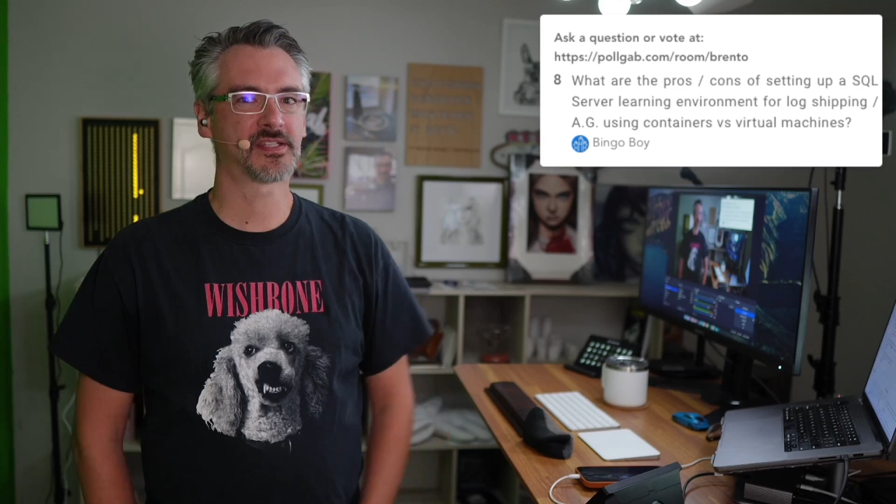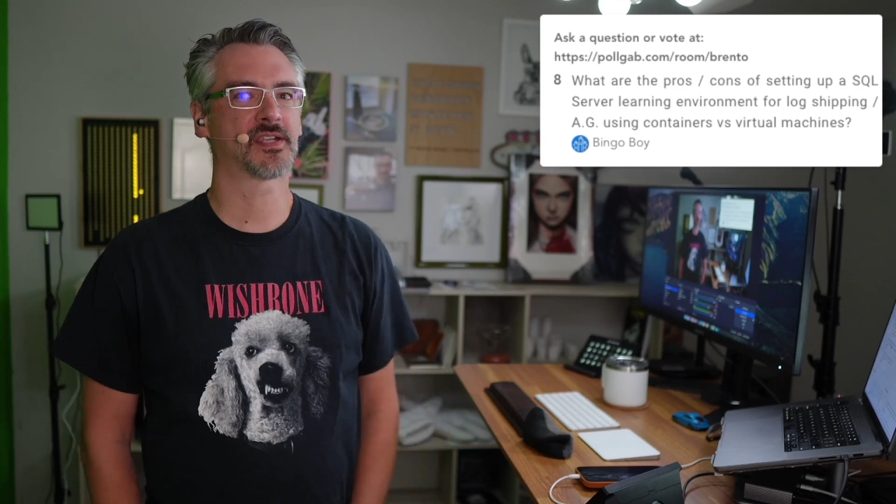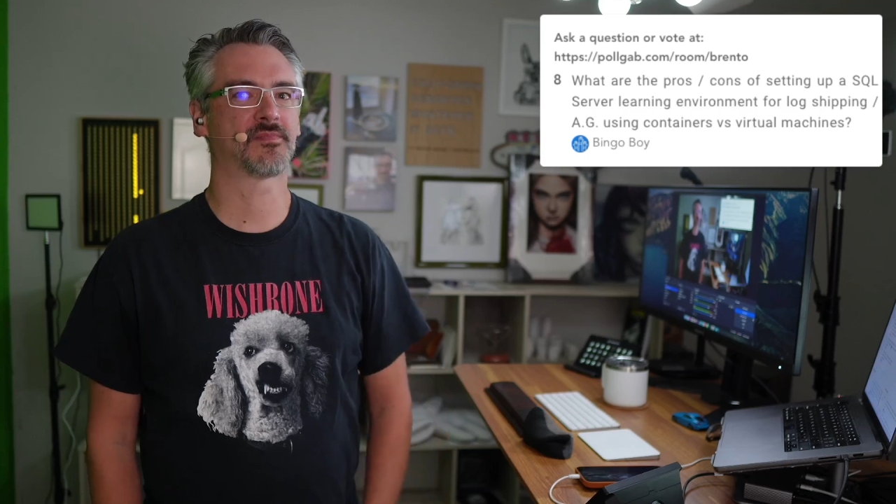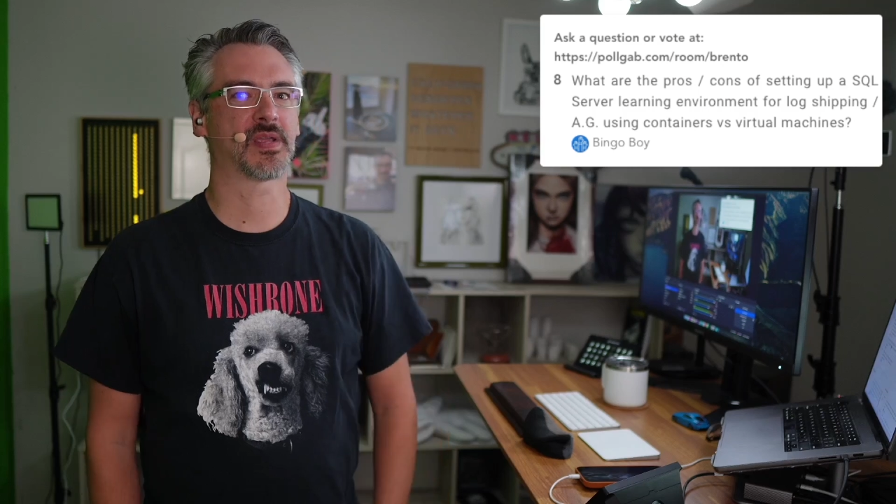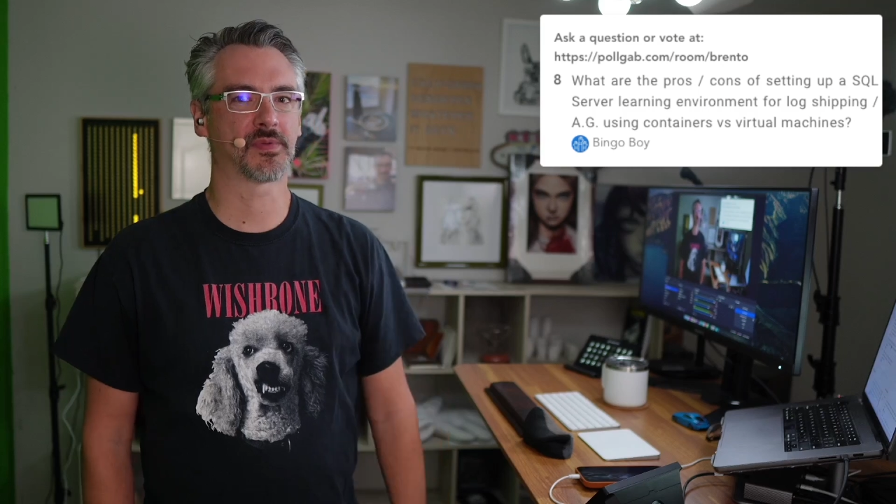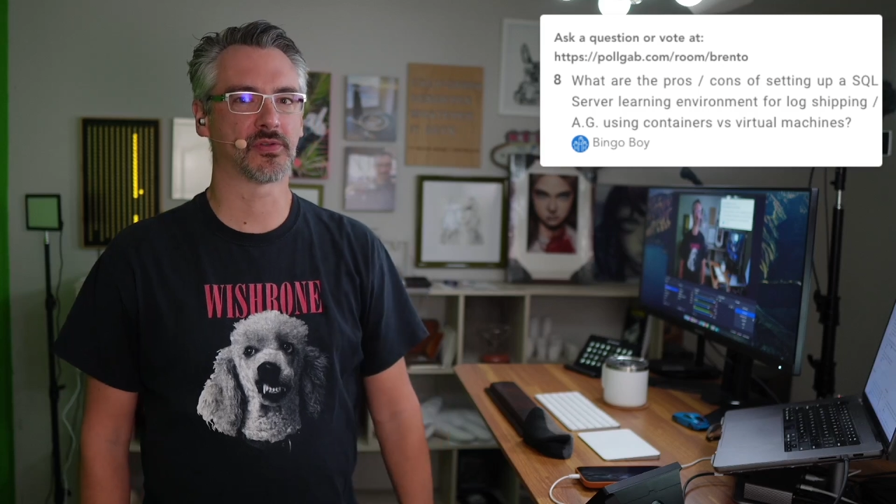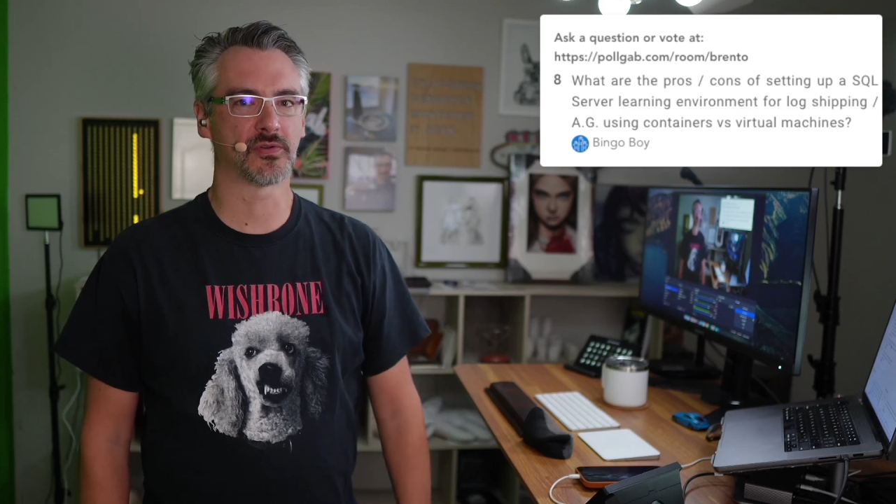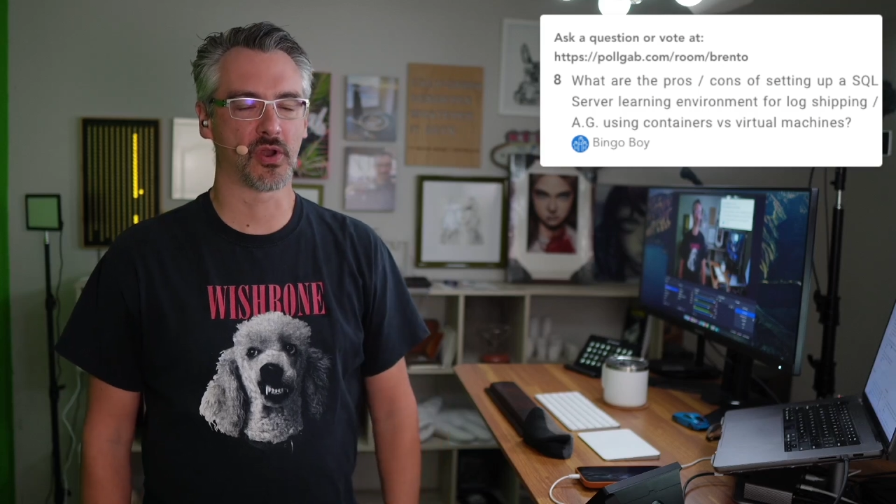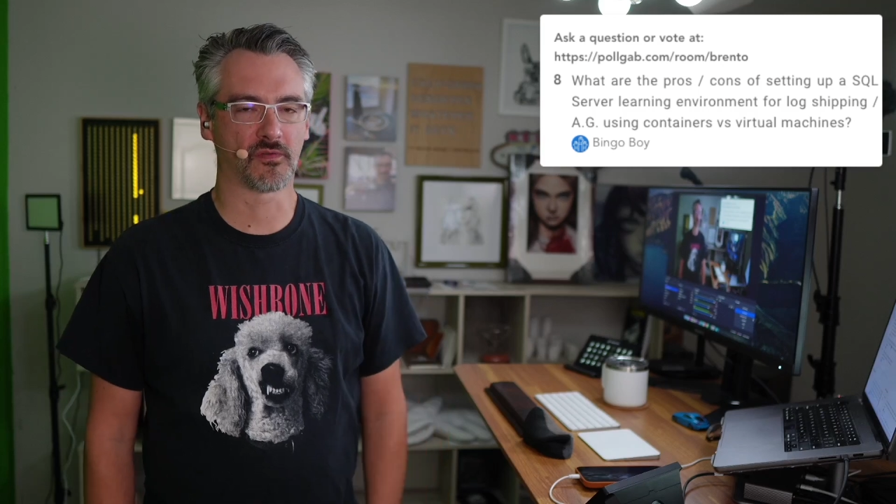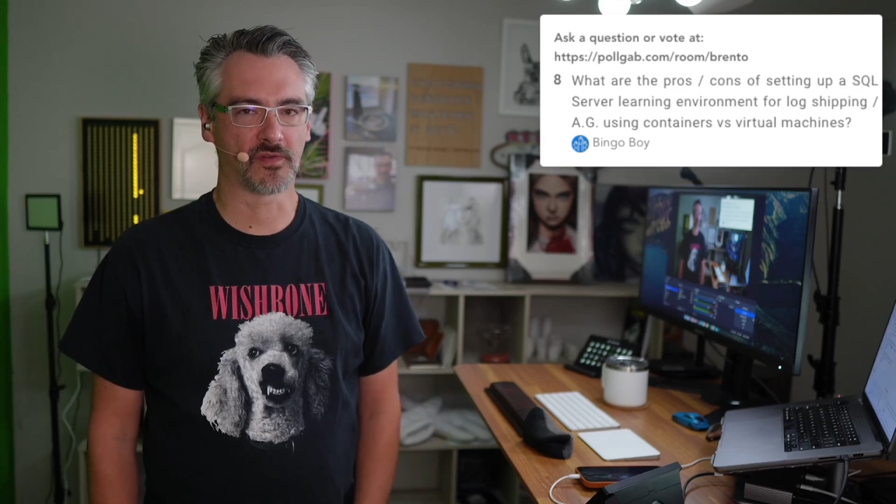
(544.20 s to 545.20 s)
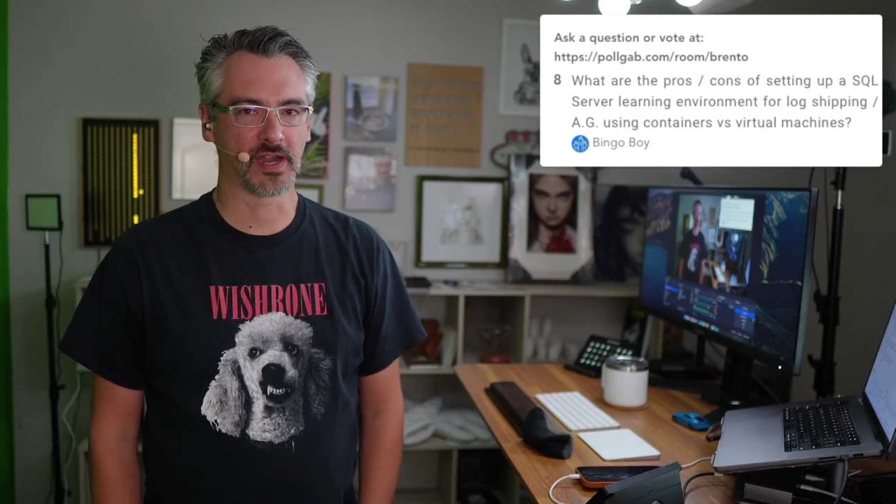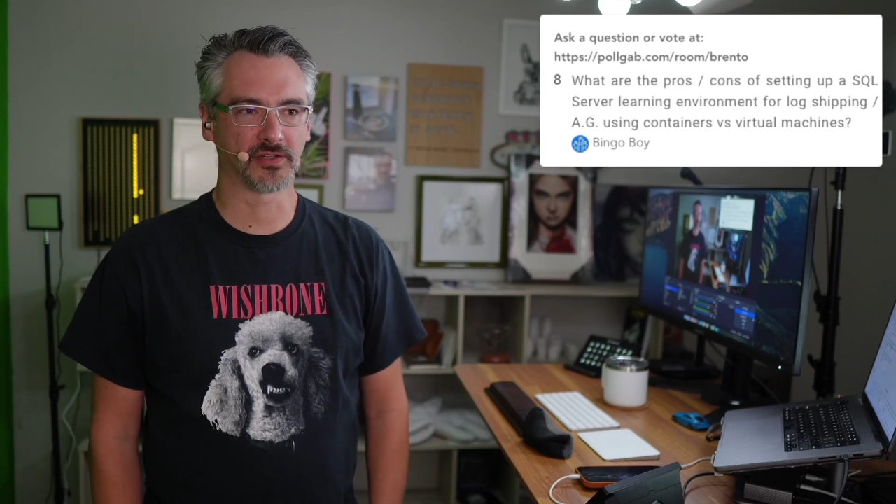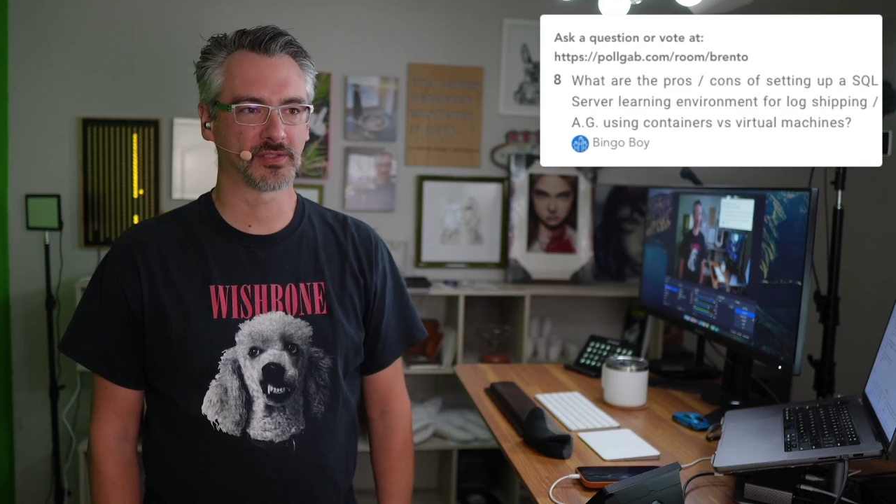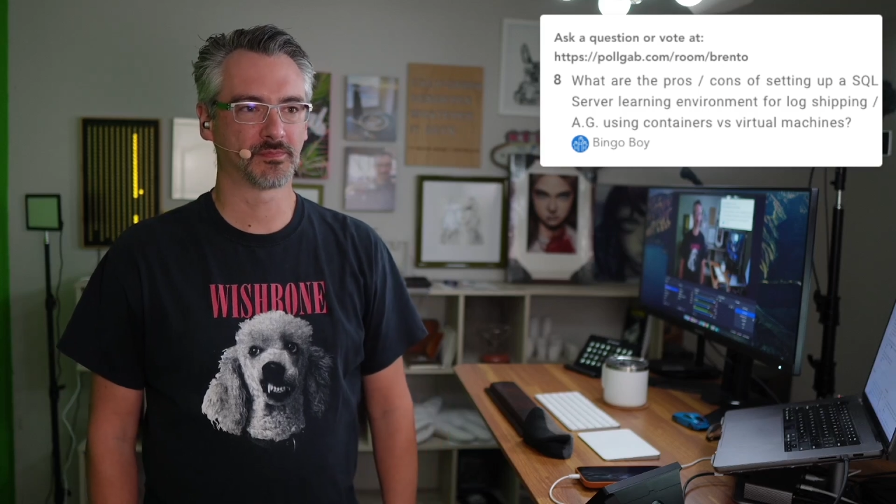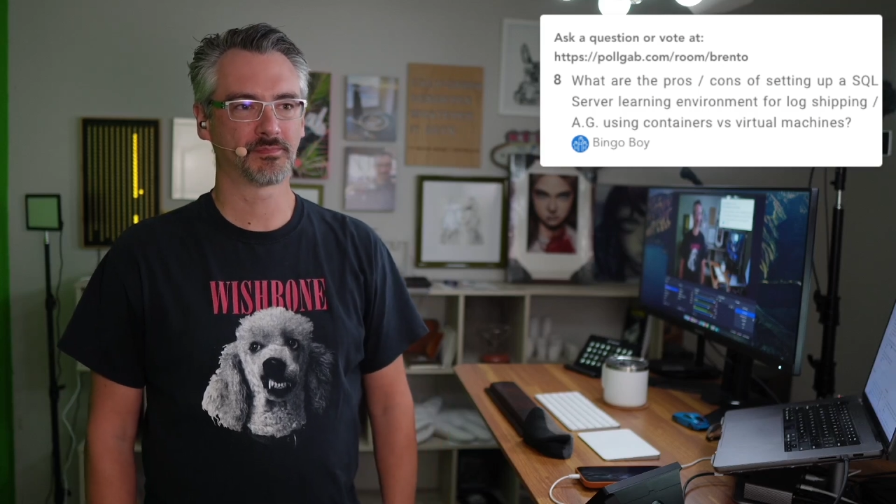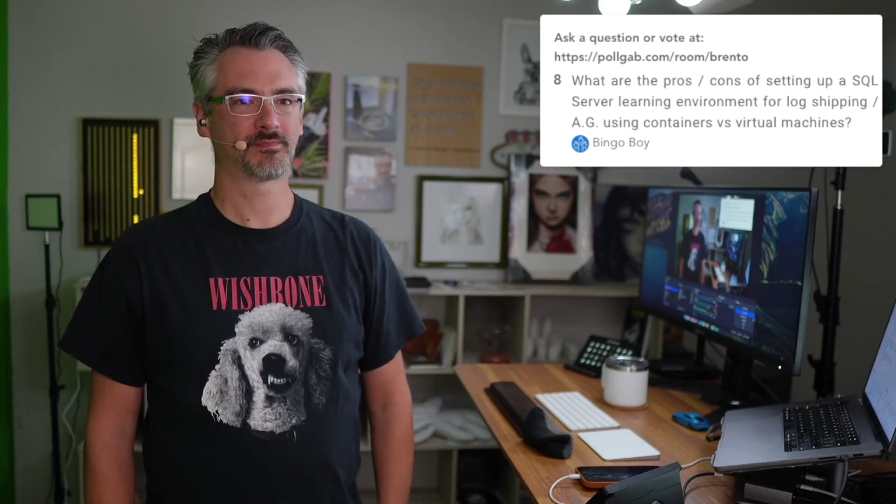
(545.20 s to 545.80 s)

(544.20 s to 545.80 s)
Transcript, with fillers: some people who know French,